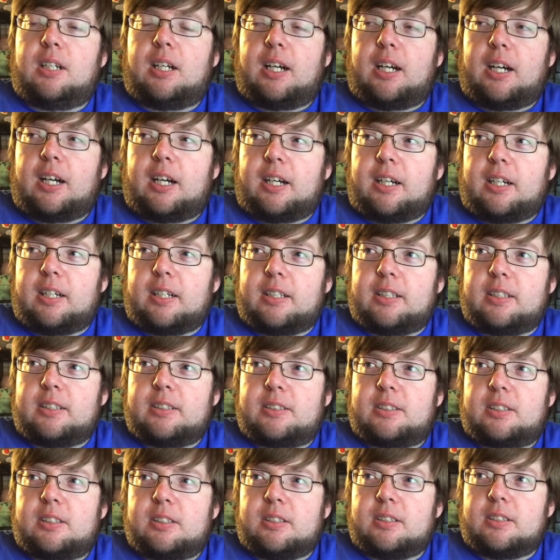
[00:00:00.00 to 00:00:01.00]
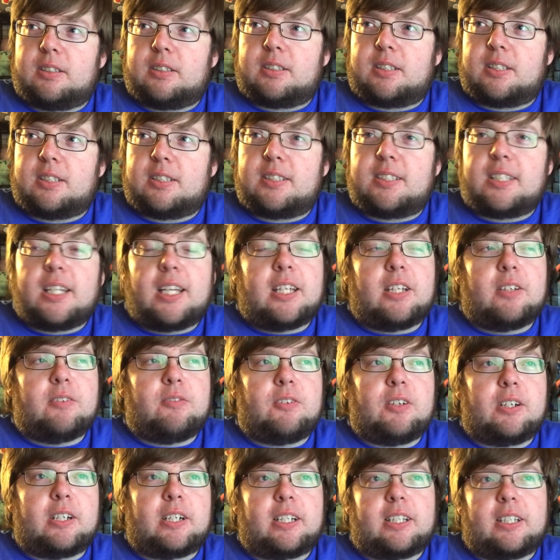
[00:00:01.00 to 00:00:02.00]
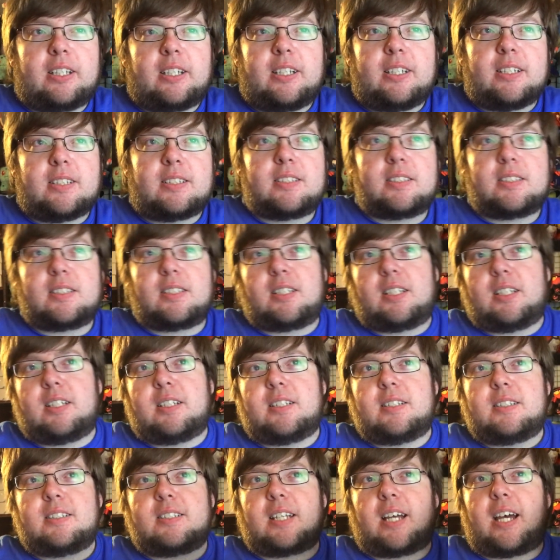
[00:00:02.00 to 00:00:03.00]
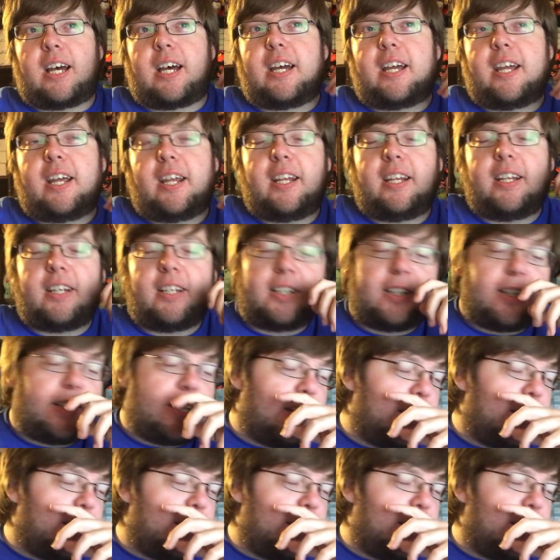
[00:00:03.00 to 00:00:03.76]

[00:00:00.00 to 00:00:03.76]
to say the very least. 'Cause I